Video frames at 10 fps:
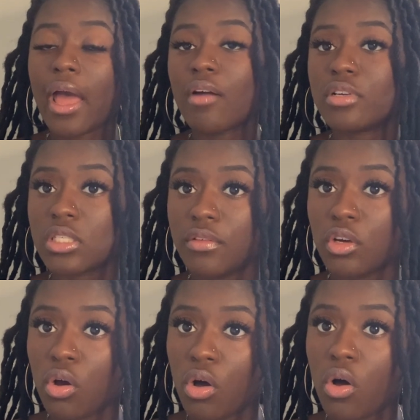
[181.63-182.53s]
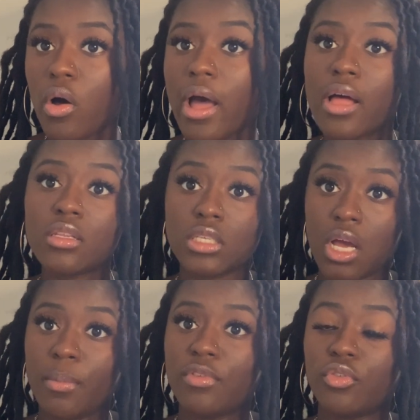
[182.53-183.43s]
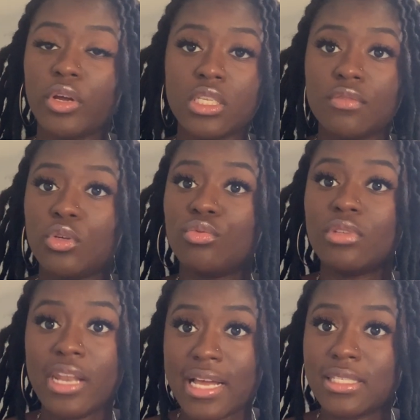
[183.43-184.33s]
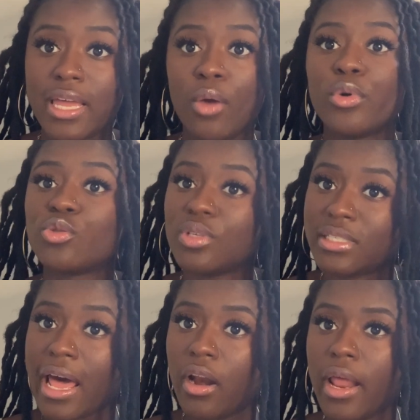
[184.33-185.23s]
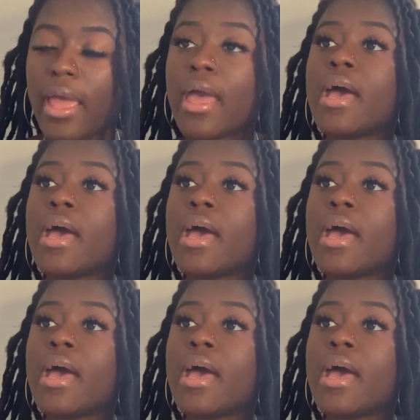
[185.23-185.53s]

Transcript: I received a call to come in for an interview the next day, which was Saturday.